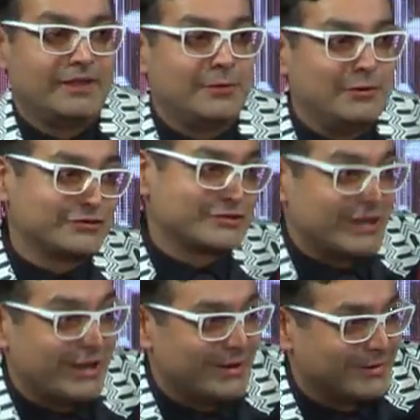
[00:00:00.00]
that we just
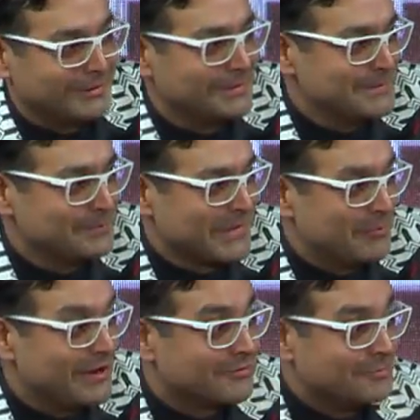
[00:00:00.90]
heard.
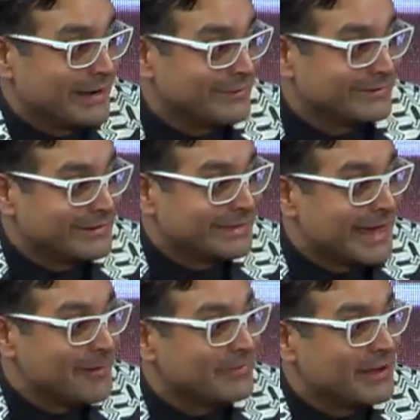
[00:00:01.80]
But it's because of
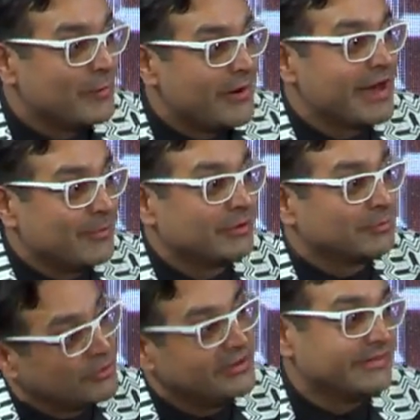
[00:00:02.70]
them that we're able
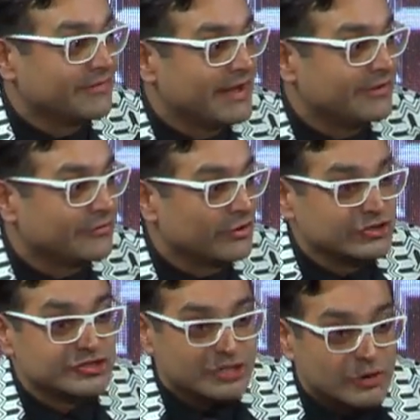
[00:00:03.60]
to put these events
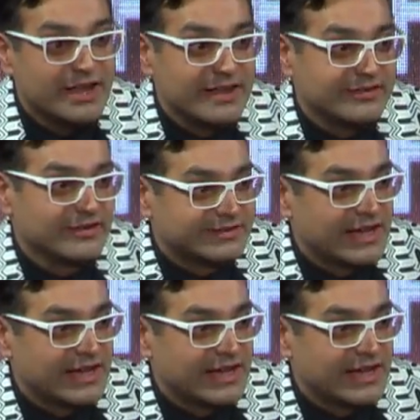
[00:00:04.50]
on and showcase our